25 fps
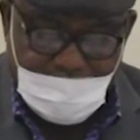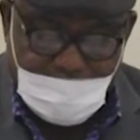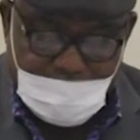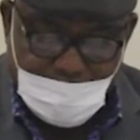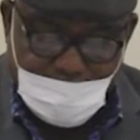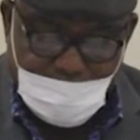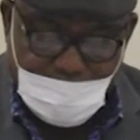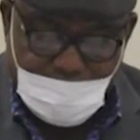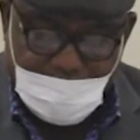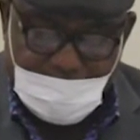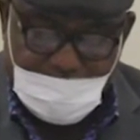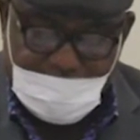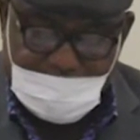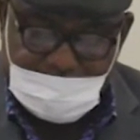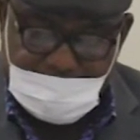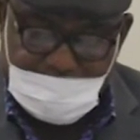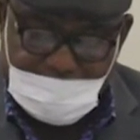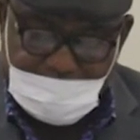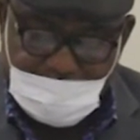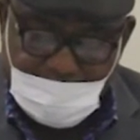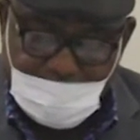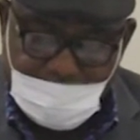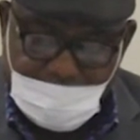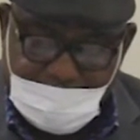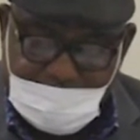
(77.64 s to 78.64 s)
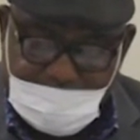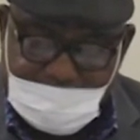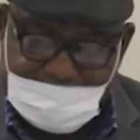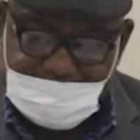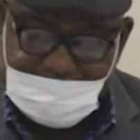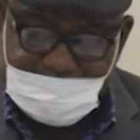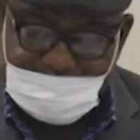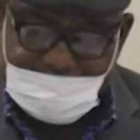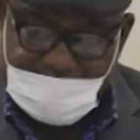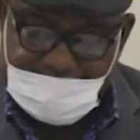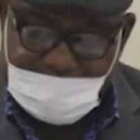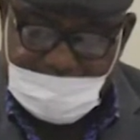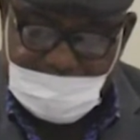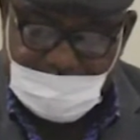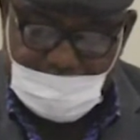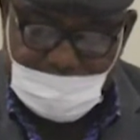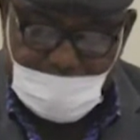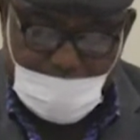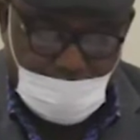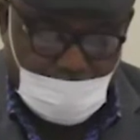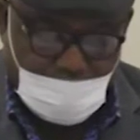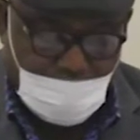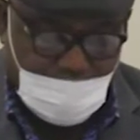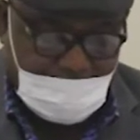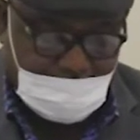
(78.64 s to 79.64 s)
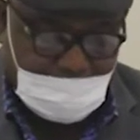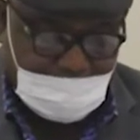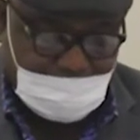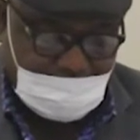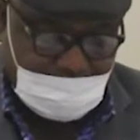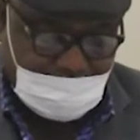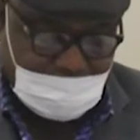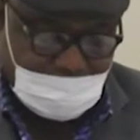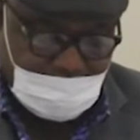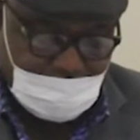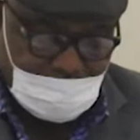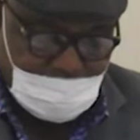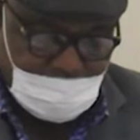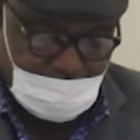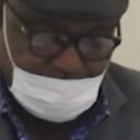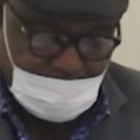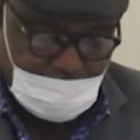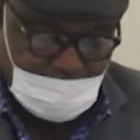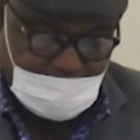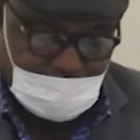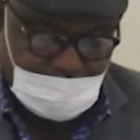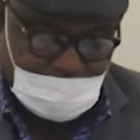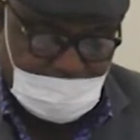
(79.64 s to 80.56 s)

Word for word: implementation of extant documents on